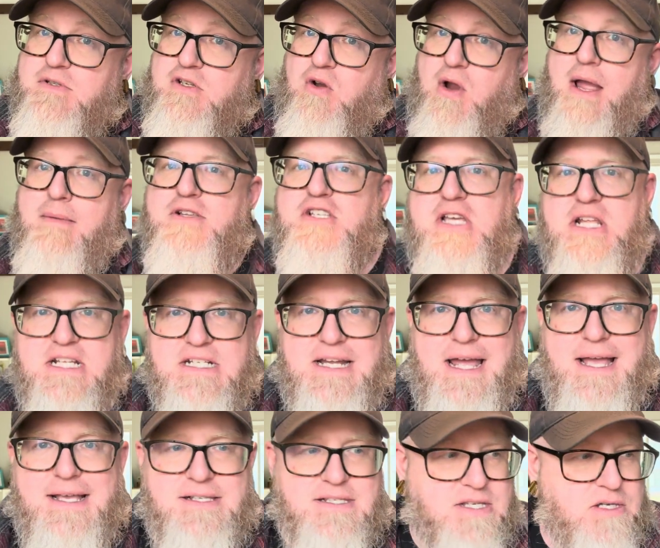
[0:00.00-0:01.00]
Grandma's gonna
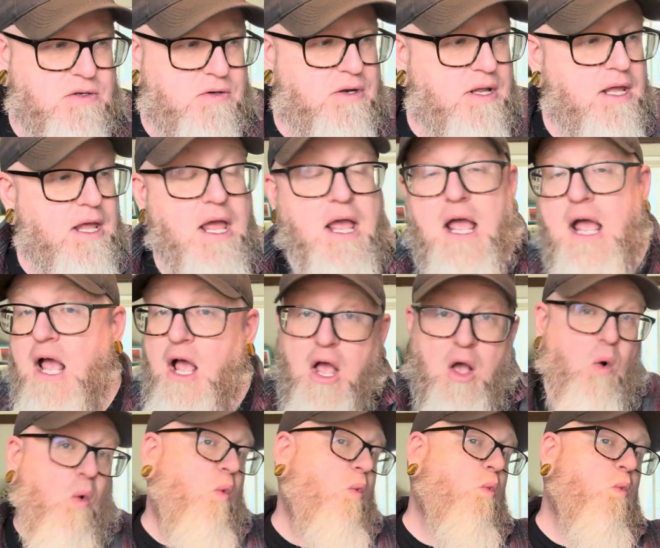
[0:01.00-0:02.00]
die soon.
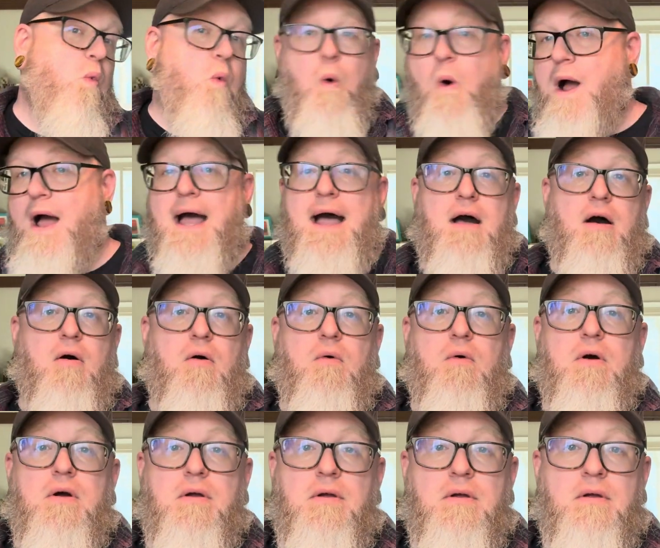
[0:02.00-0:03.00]
Wow.